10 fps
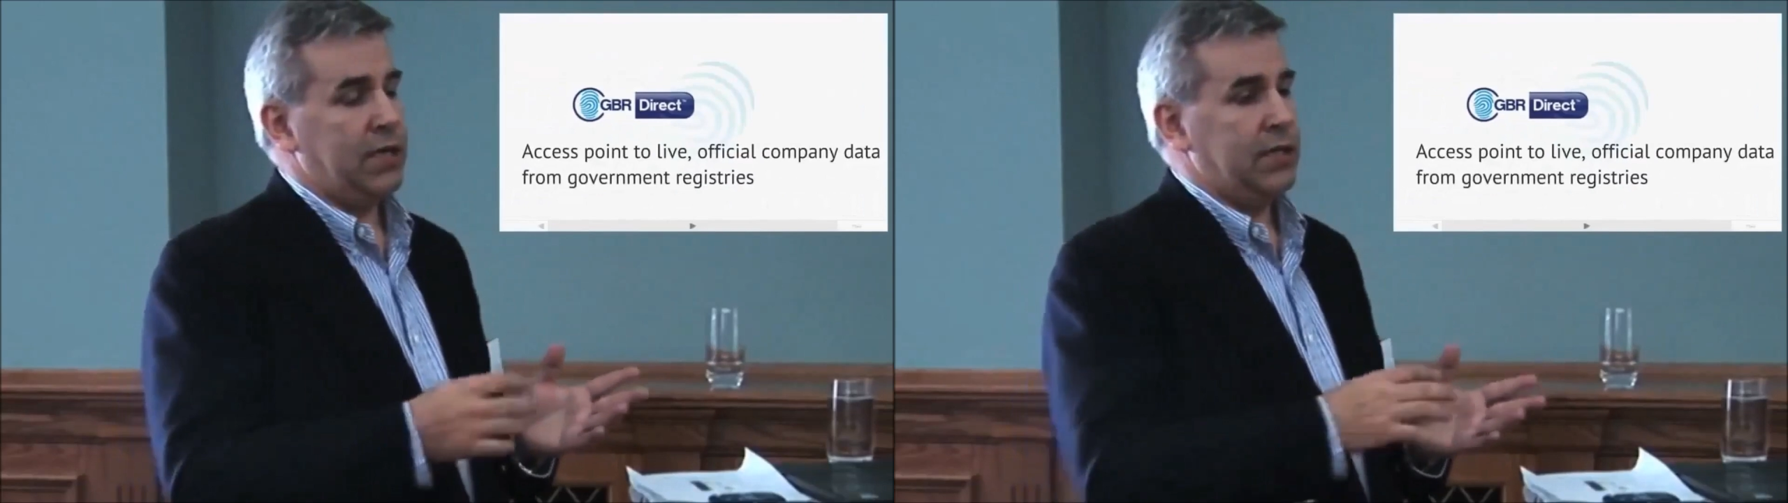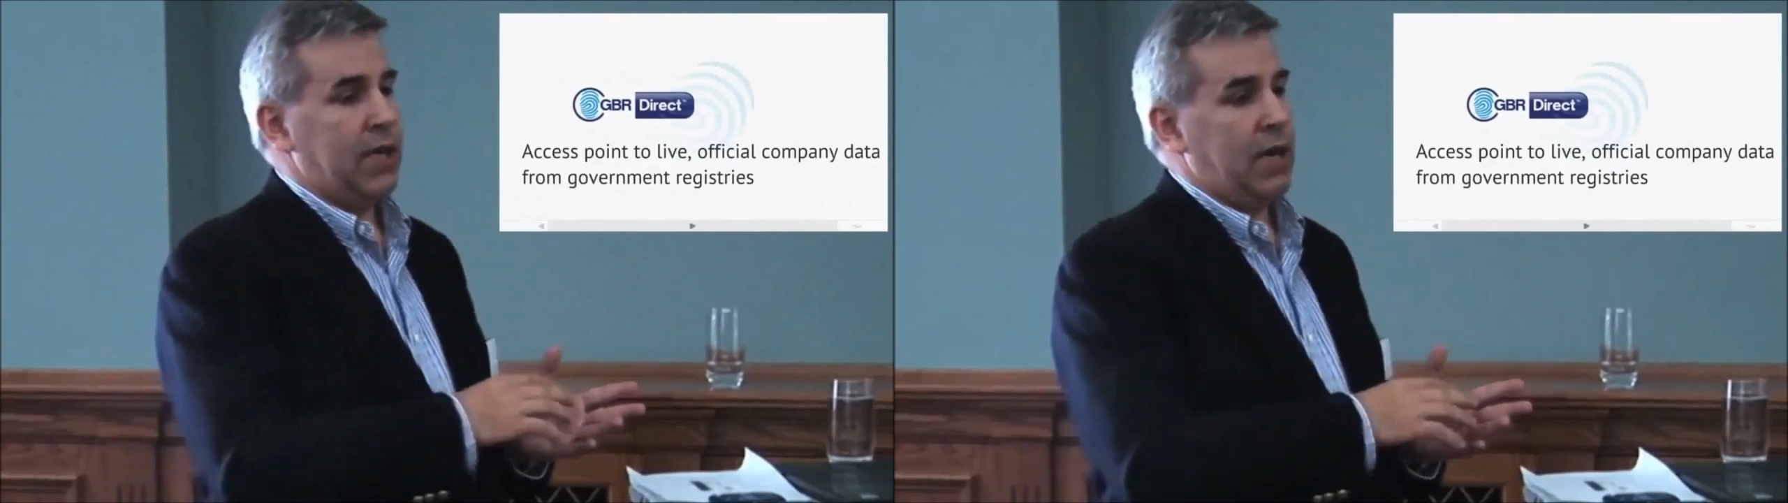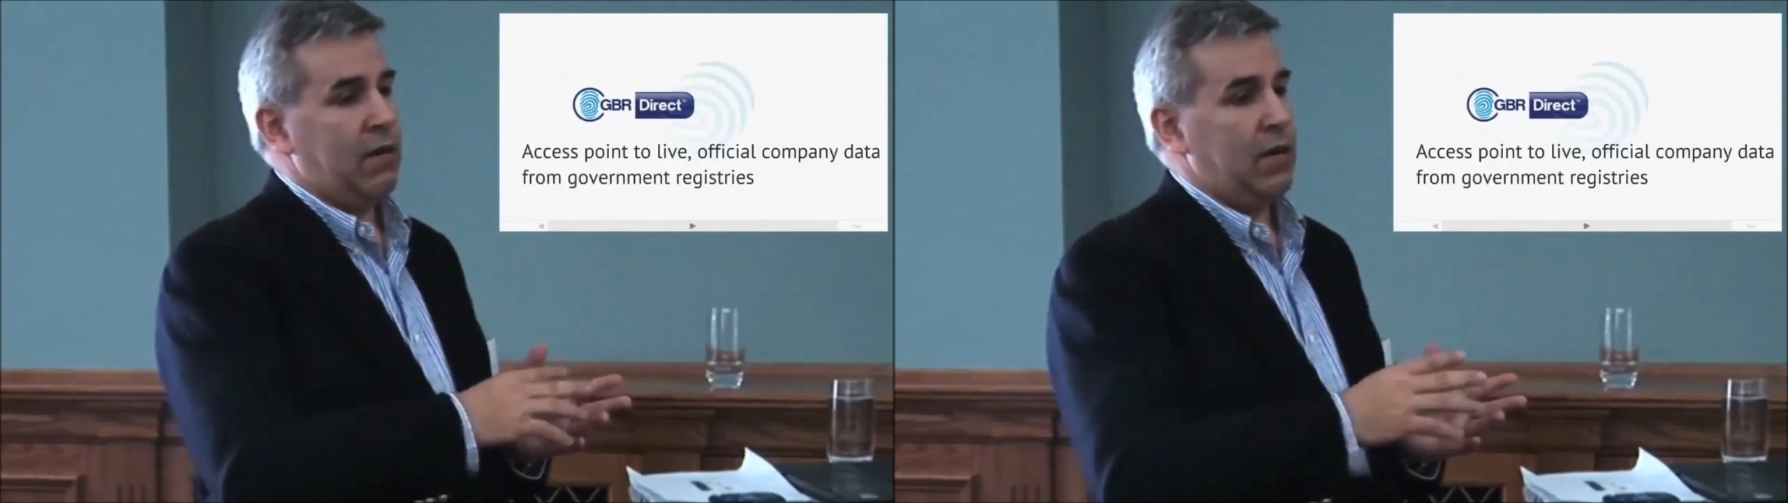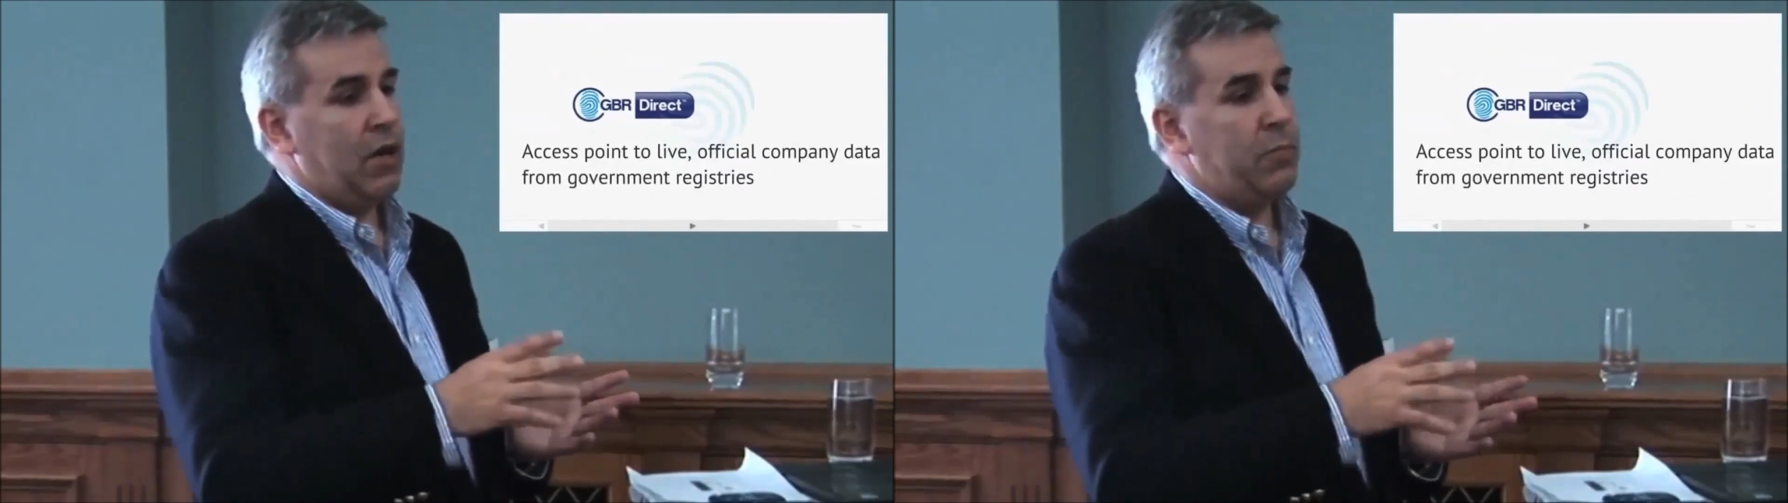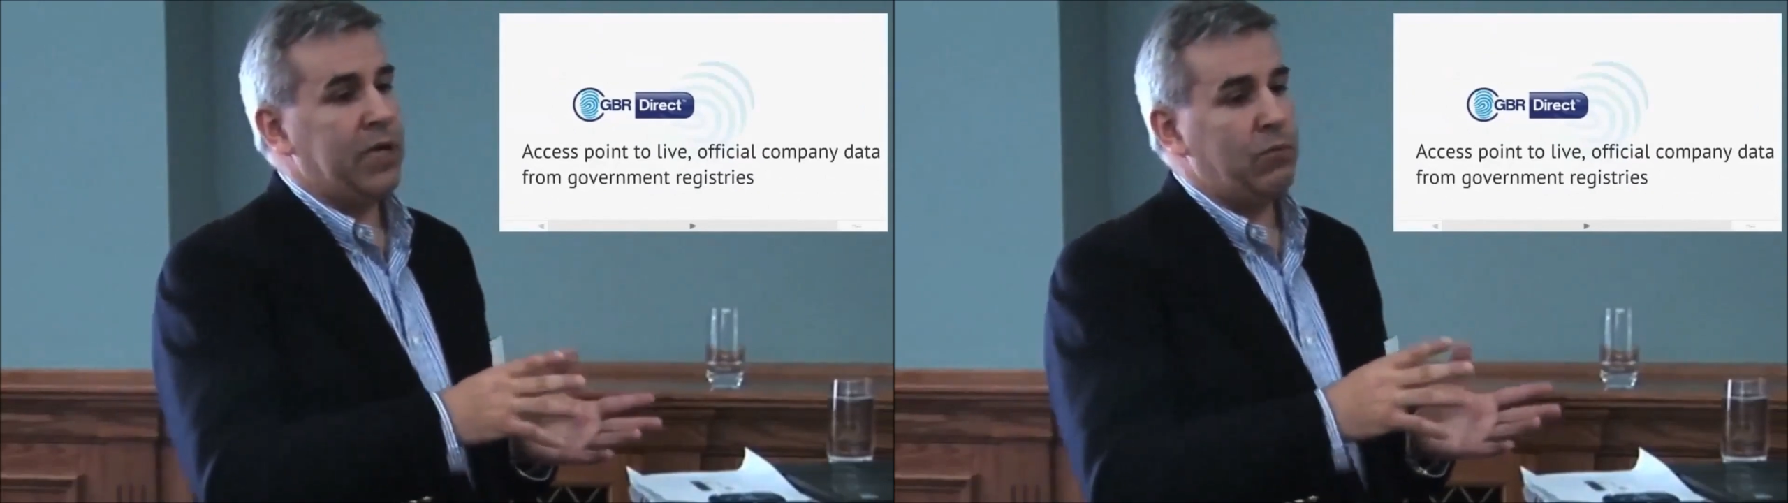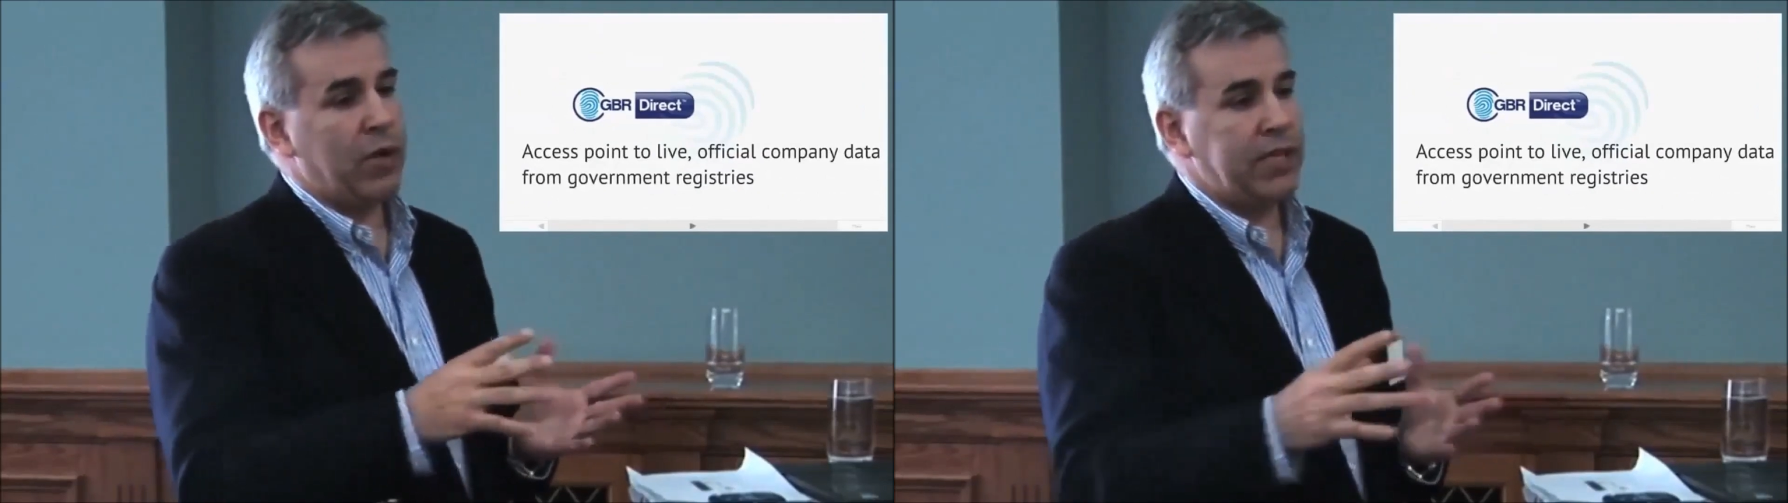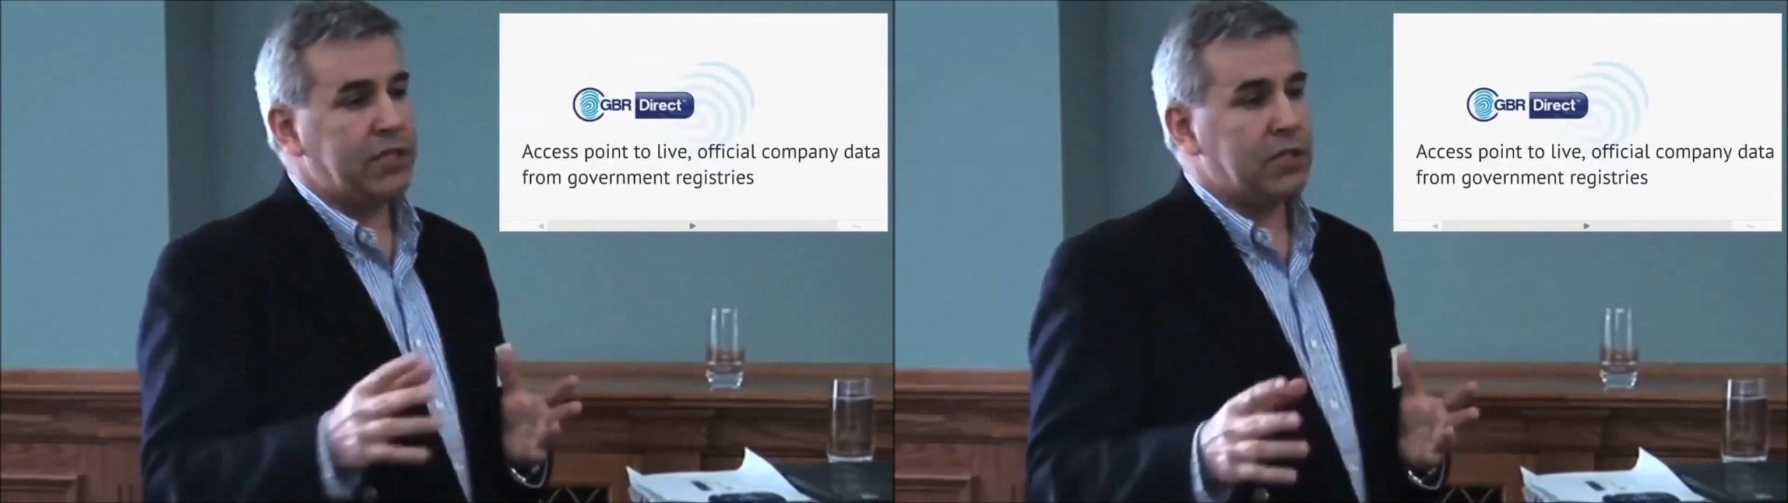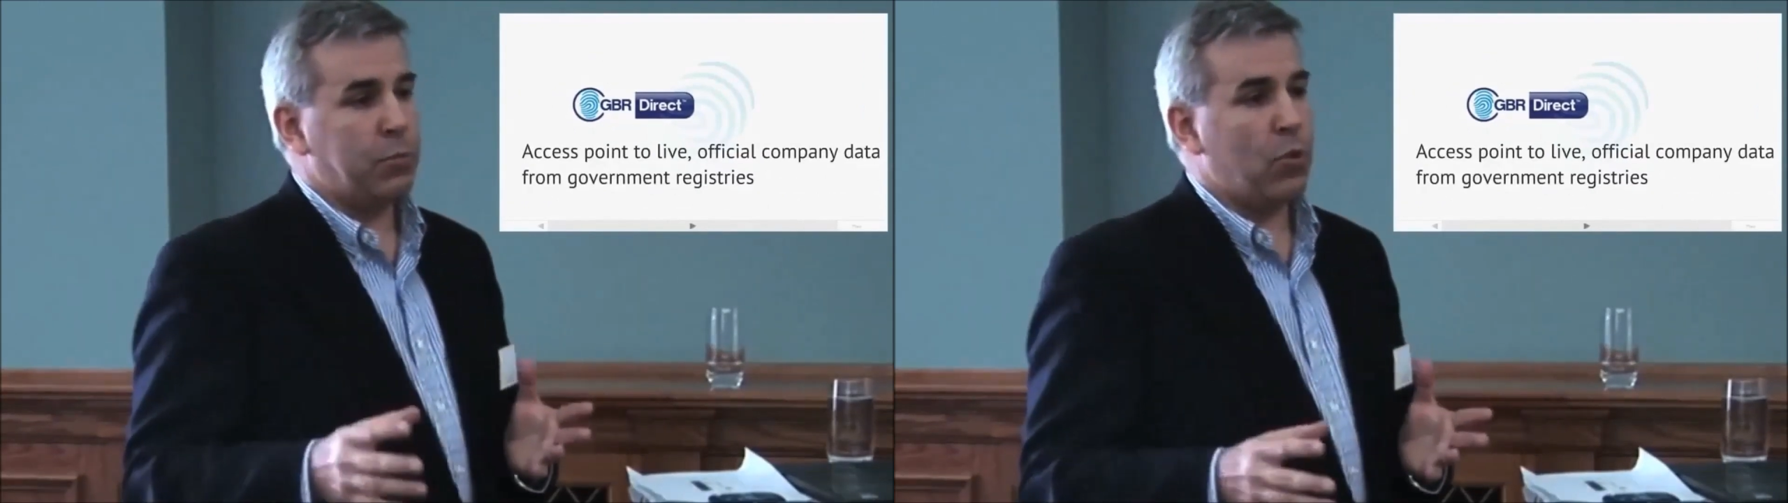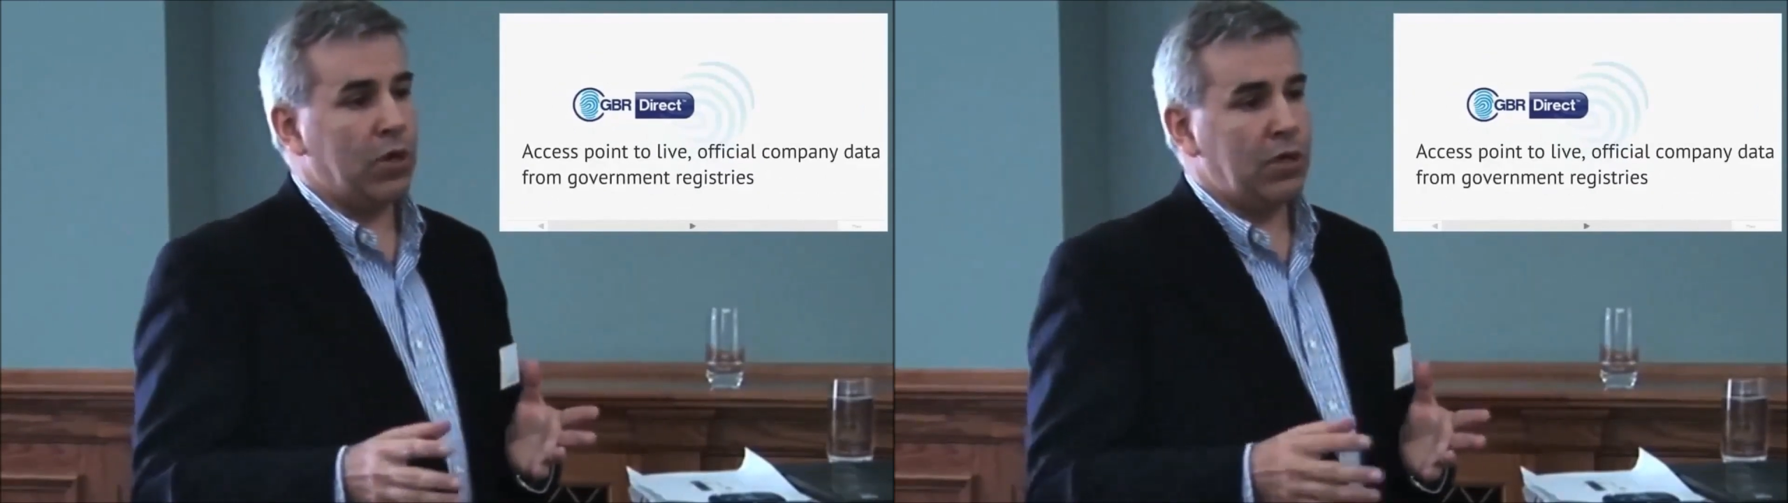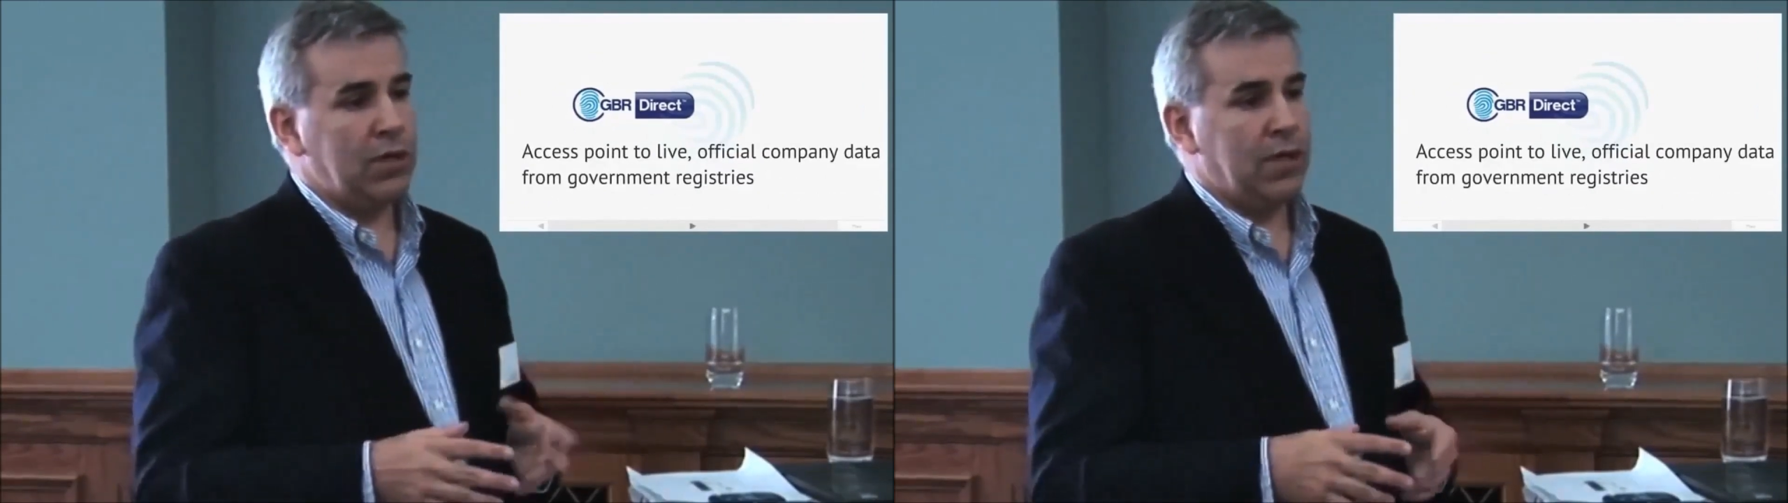is our company register
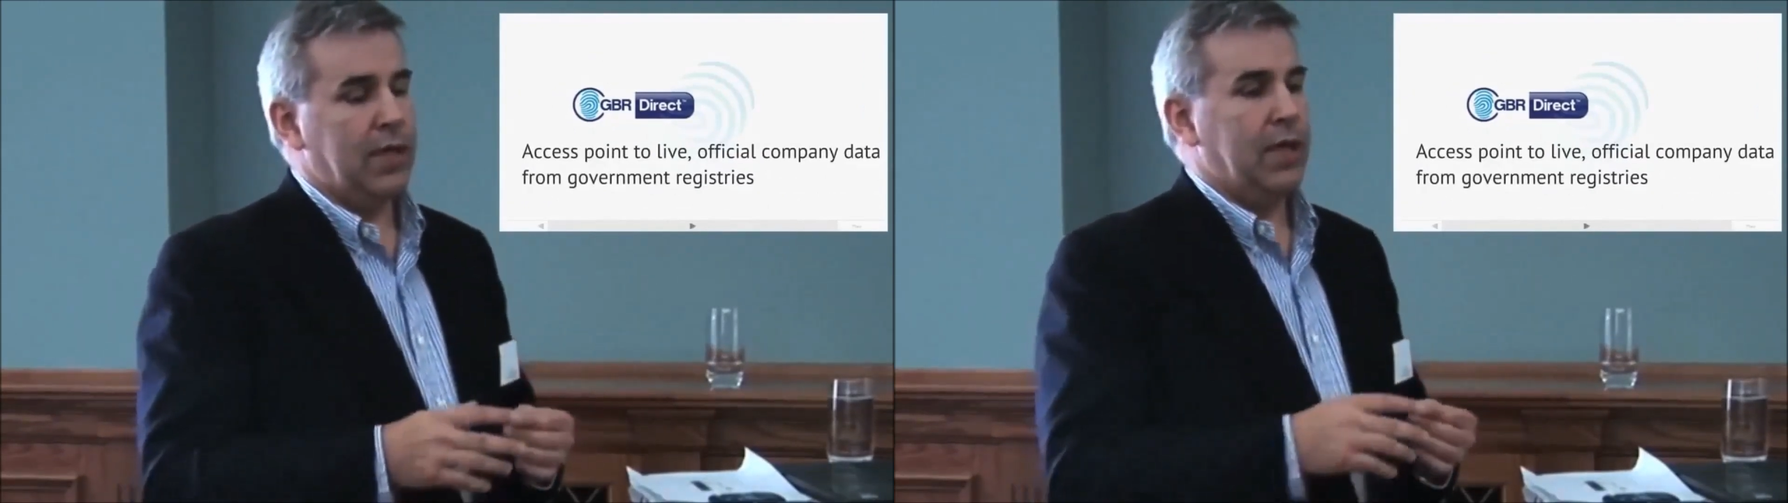portal.